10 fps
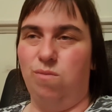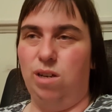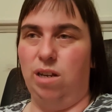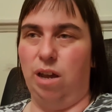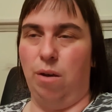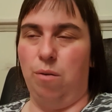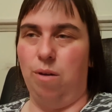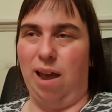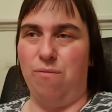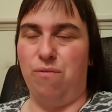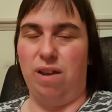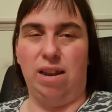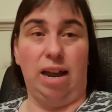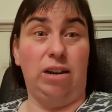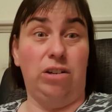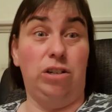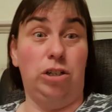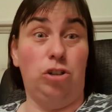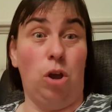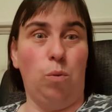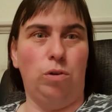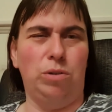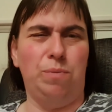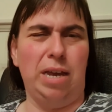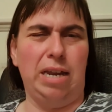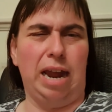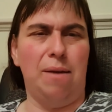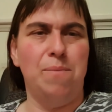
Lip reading: everything, and I just don't want to be there.